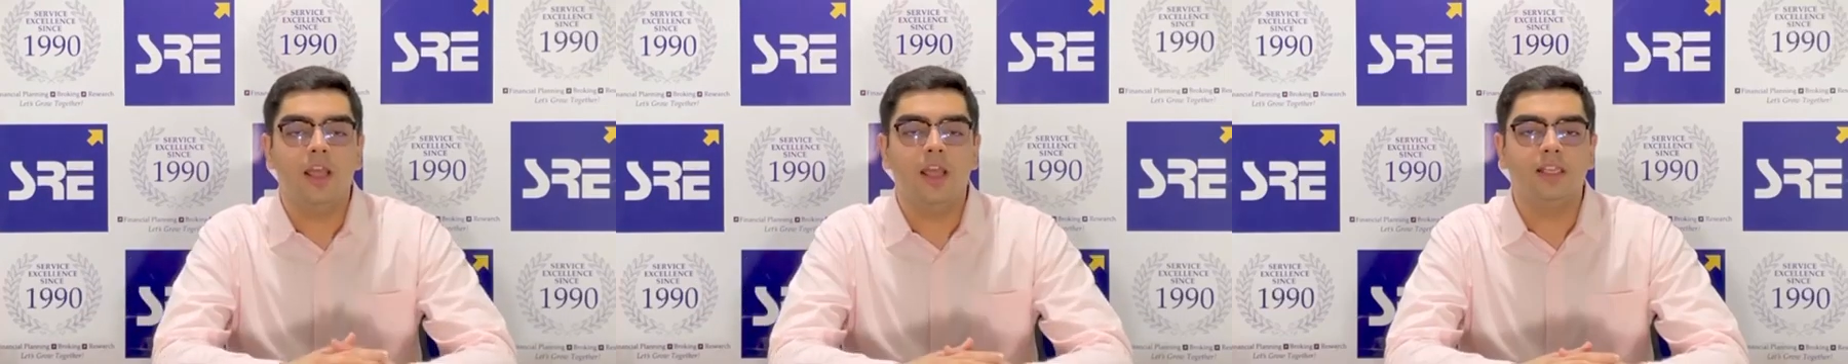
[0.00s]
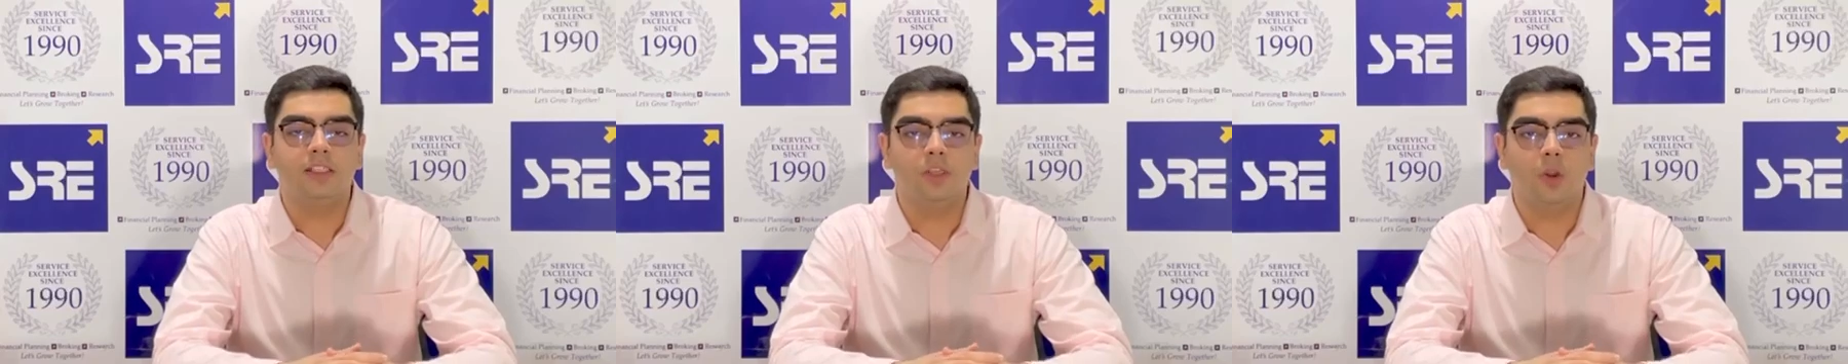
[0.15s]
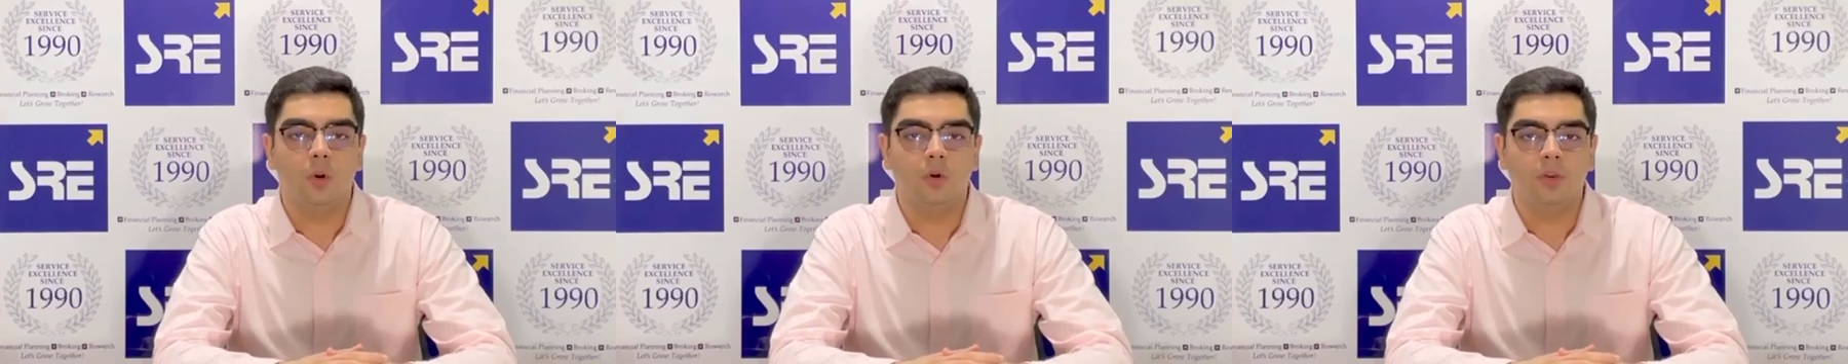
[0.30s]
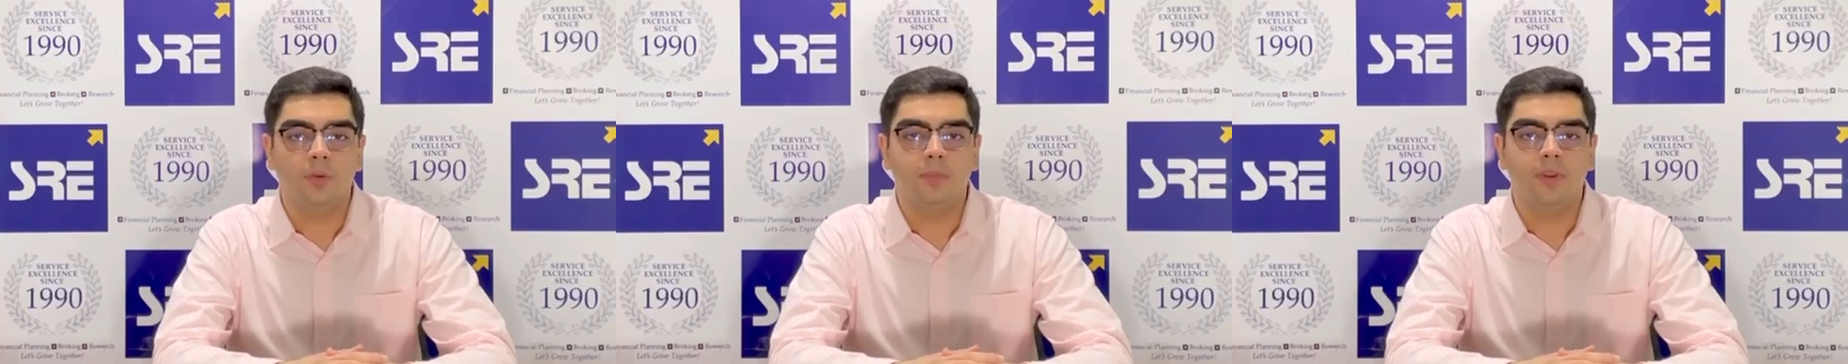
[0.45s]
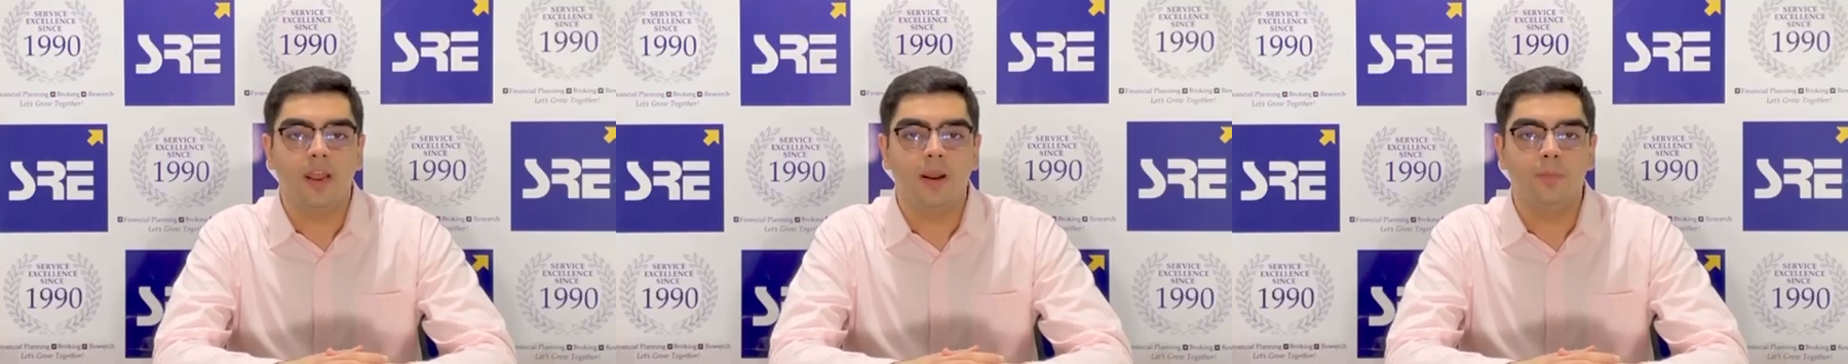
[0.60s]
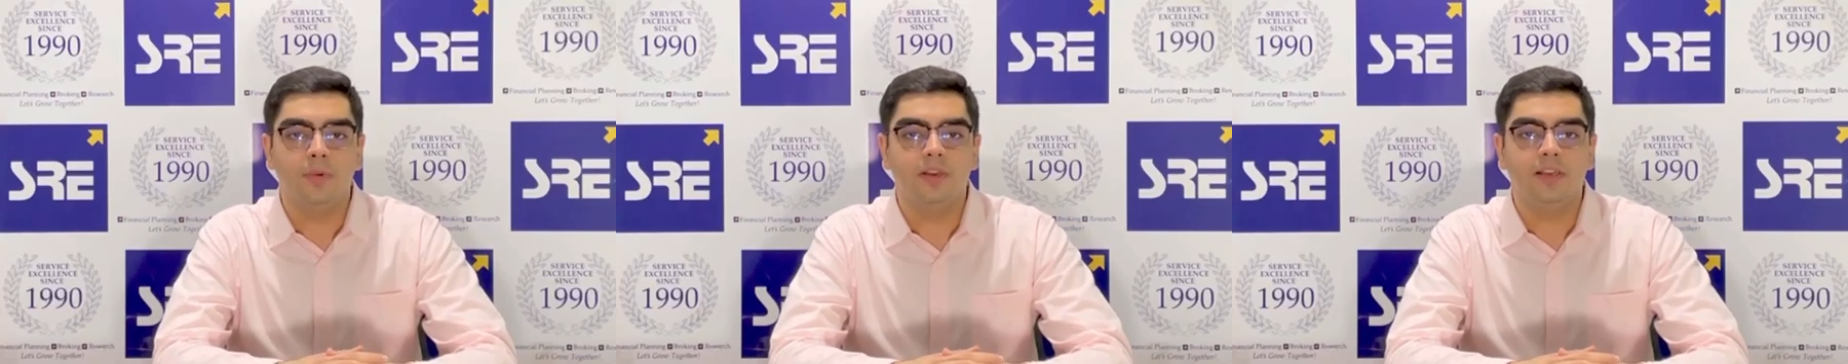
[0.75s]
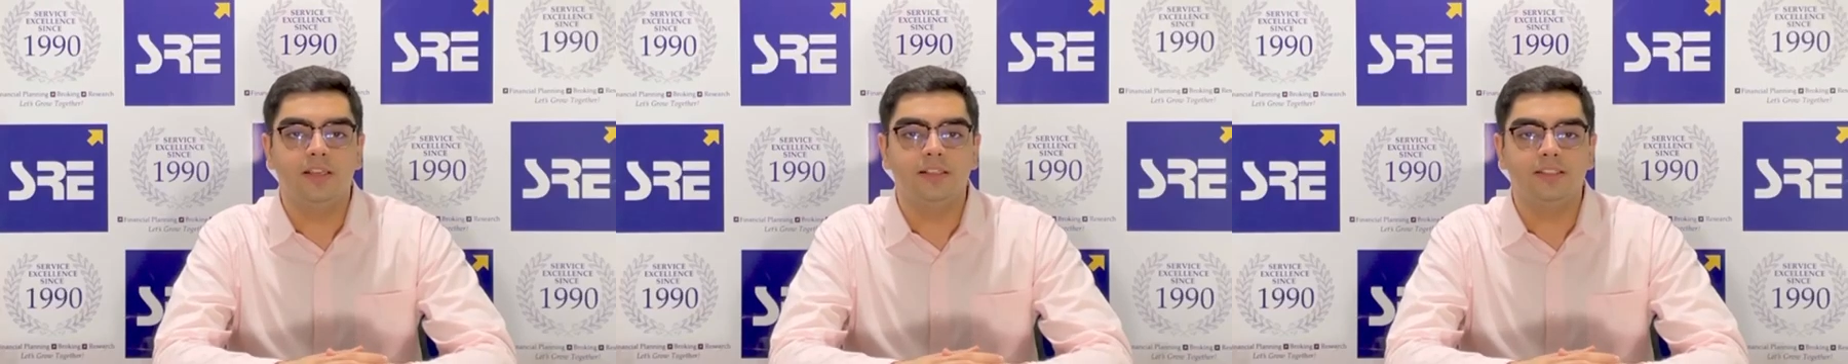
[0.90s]
as long-term
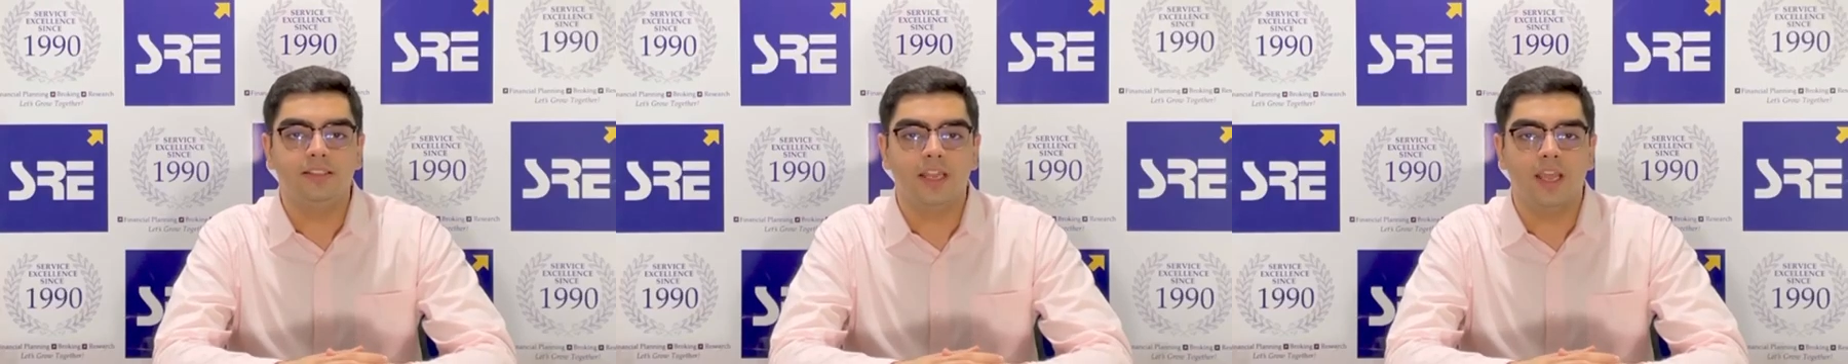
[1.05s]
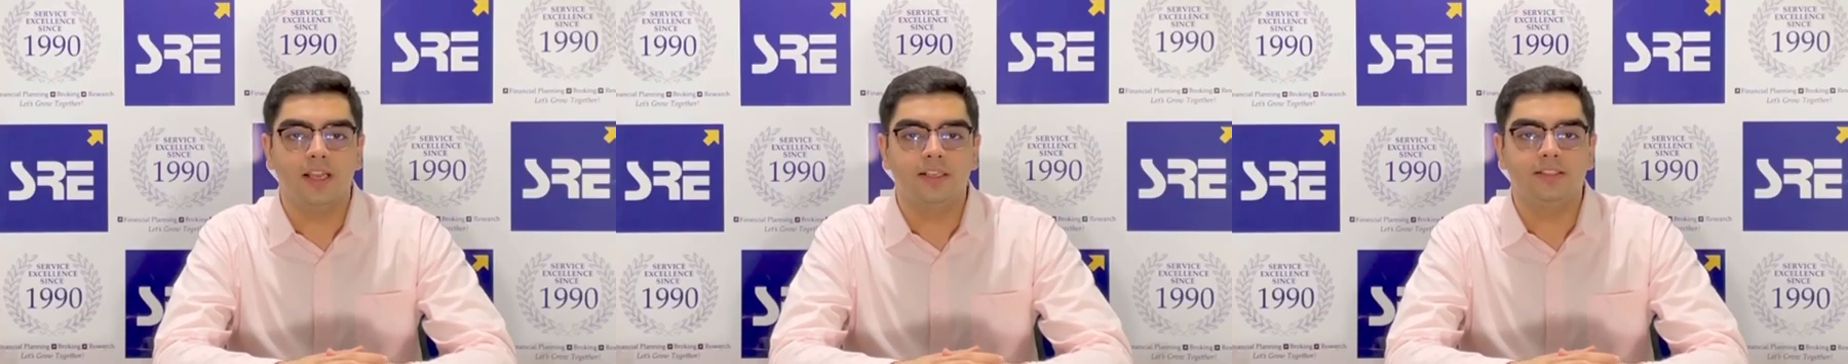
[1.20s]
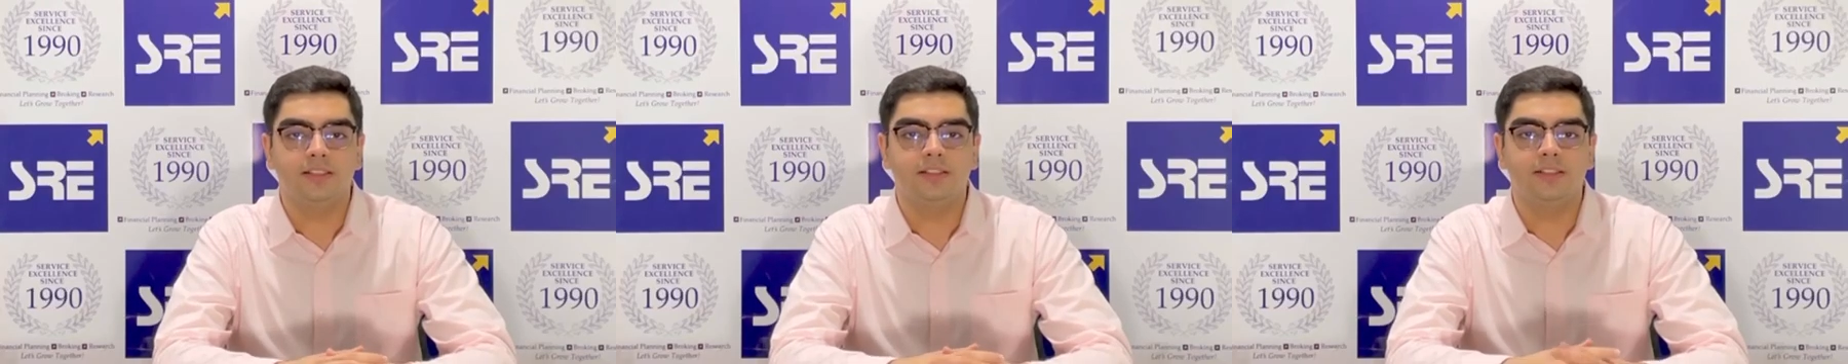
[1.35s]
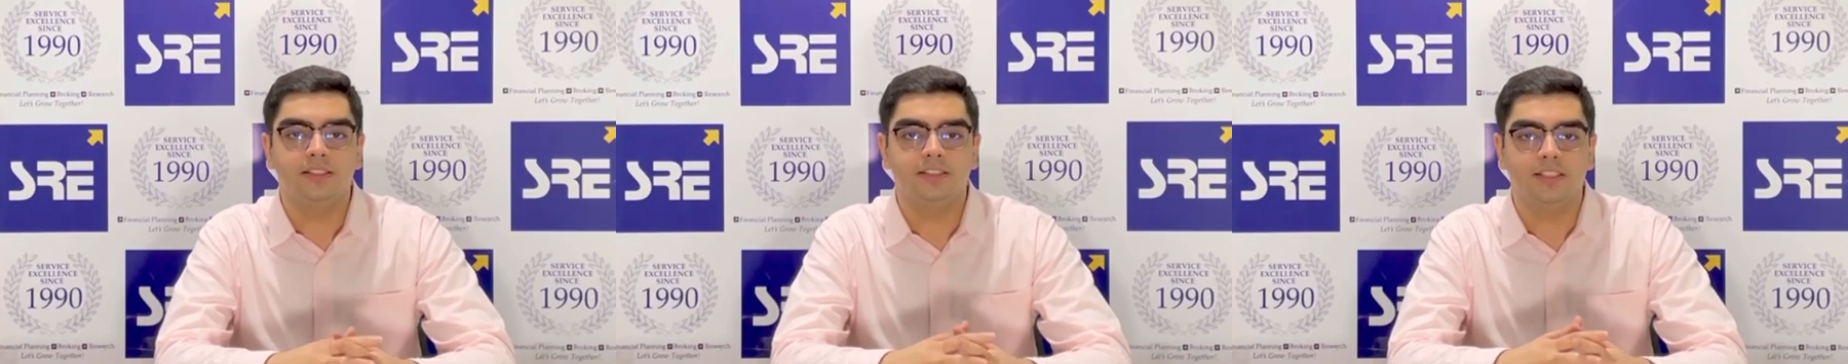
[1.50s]
capital gains tax is